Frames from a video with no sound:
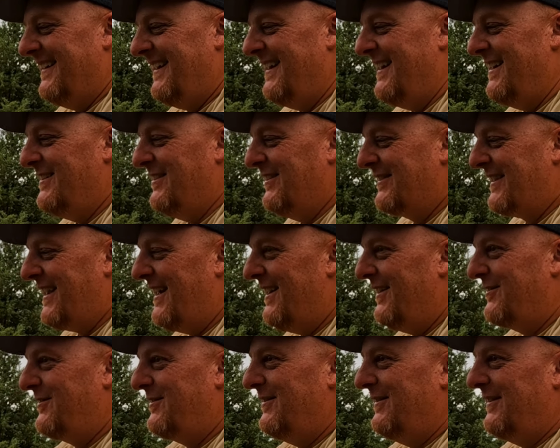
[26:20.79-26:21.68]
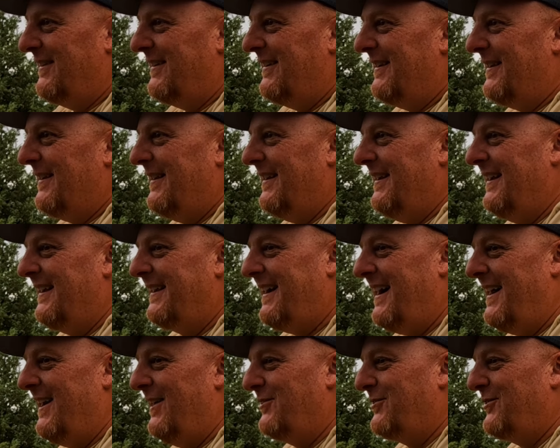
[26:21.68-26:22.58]
and it just kind of, it
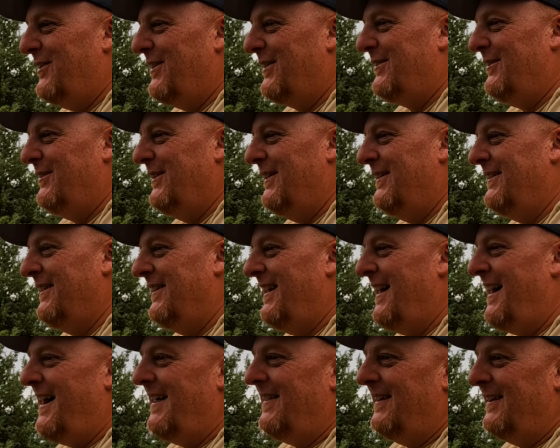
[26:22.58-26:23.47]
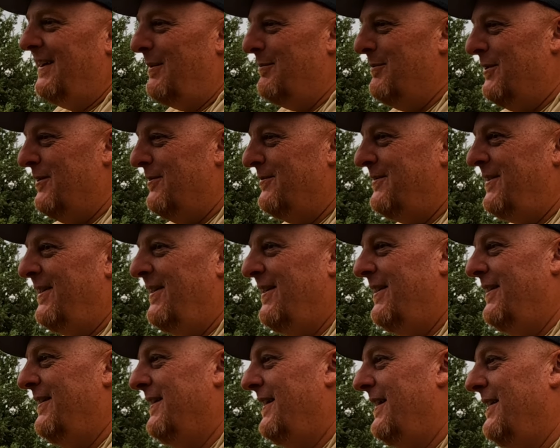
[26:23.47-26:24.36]
kind of trickled into that, then I moved
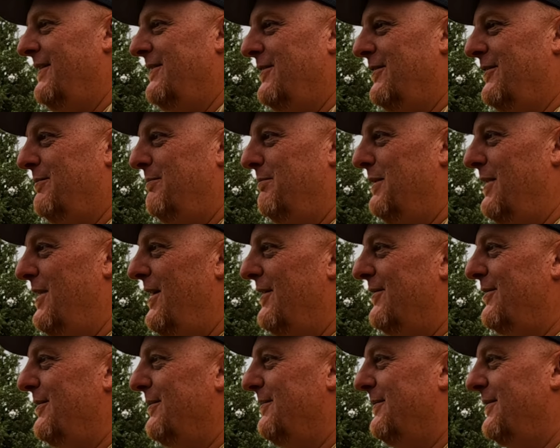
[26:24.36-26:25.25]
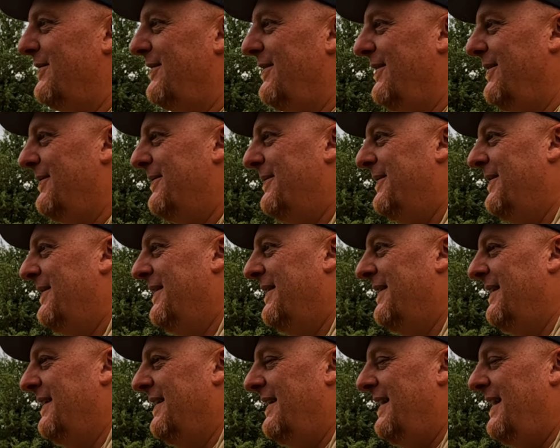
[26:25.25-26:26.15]
here, and then it just blossomed, so.
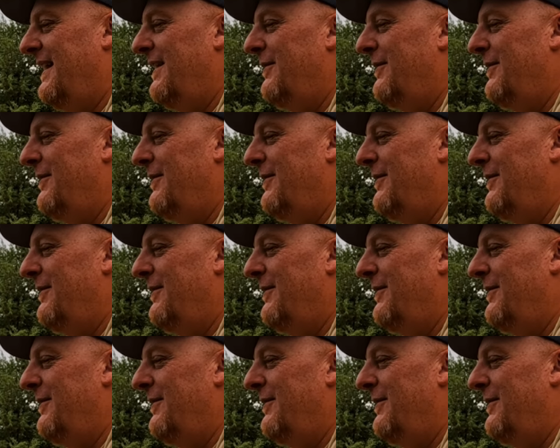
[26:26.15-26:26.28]
Yeah.